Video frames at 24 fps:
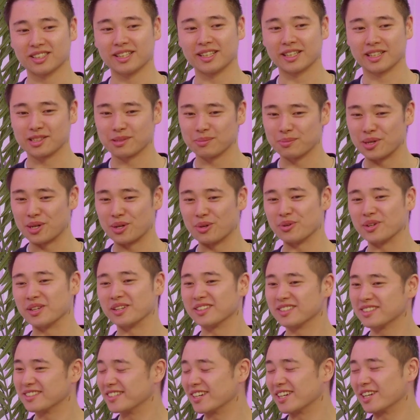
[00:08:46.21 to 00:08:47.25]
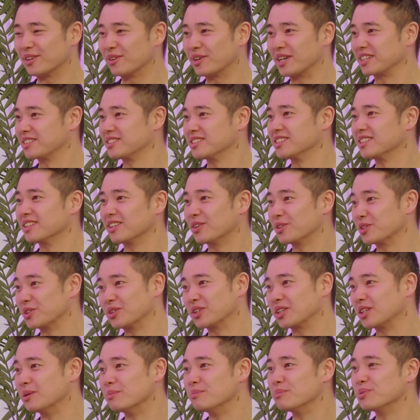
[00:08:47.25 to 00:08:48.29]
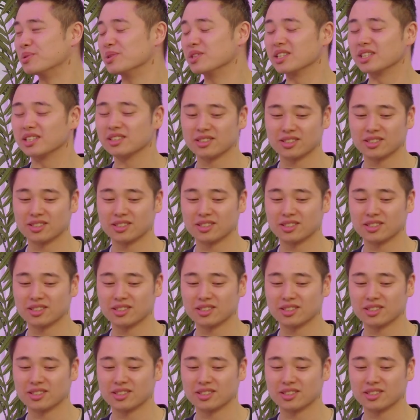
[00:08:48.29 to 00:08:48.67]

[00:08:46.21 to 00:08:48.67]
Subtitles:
experienced director on your company.